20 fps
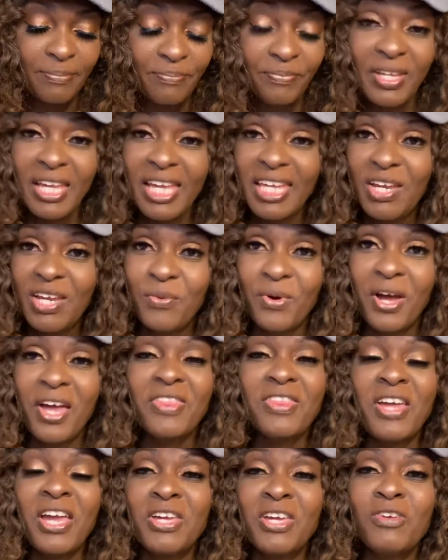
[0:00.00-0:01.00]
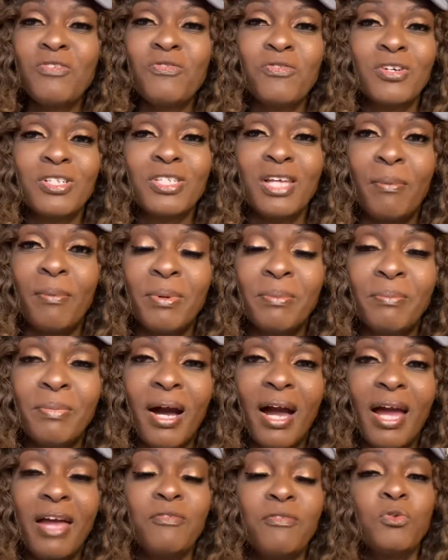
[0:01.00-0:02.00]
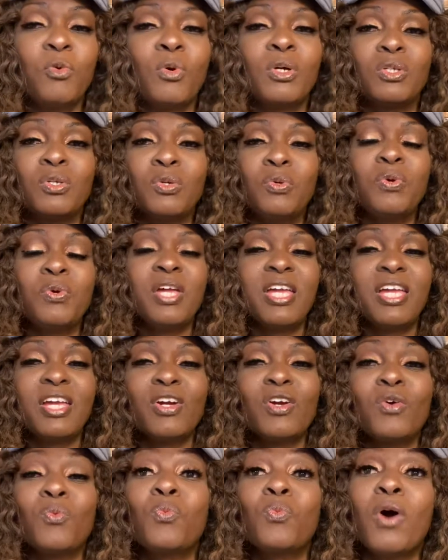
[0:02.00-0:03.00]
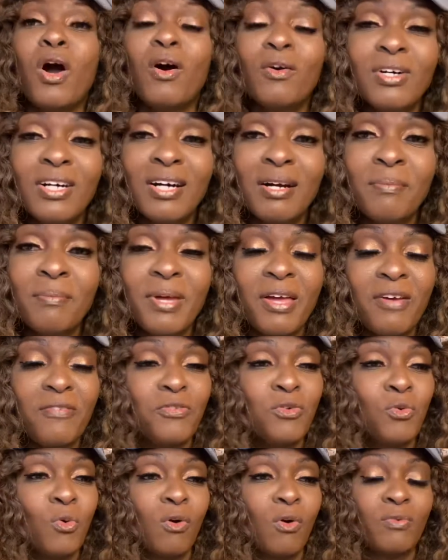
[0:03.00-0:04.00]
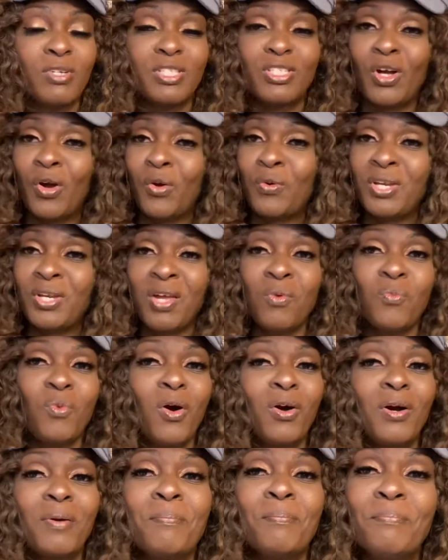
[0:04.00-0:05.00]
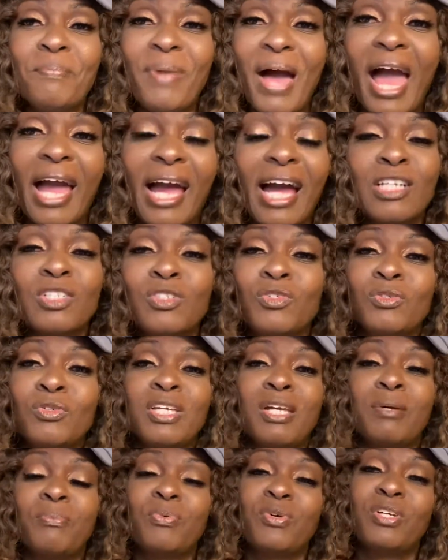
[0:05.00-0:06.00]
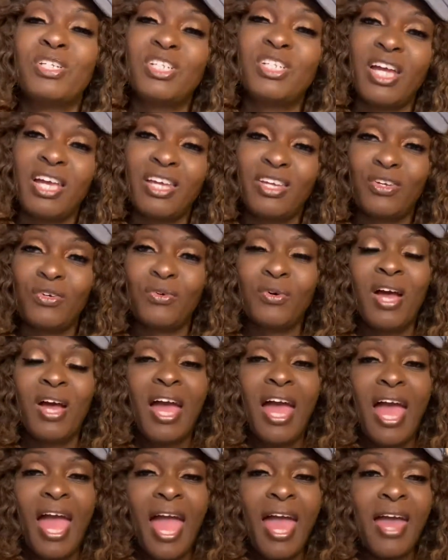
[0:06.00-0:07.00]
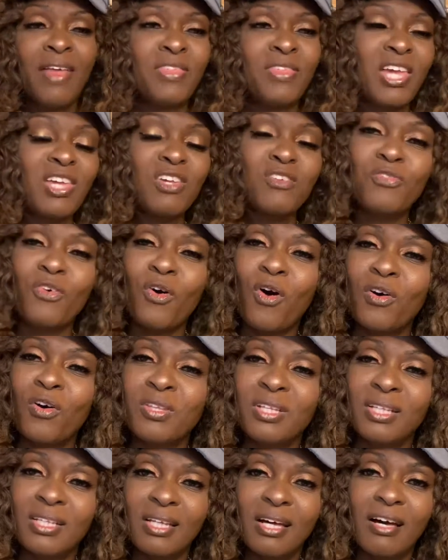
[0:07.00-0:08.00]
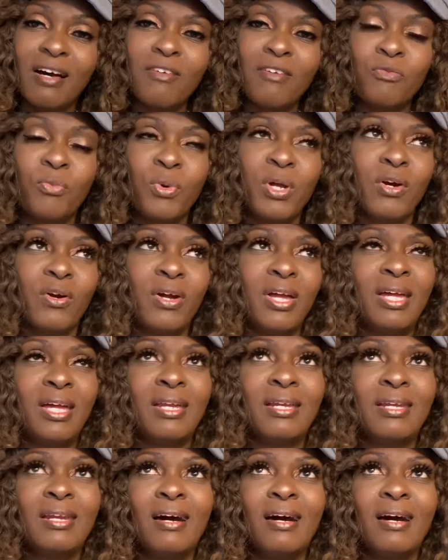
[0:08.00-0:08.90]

anyway, thank you for stopping by. If you are new here, welcome. If you are returning, welcome back. I truly appreciate you, and thank you for all the love. We are in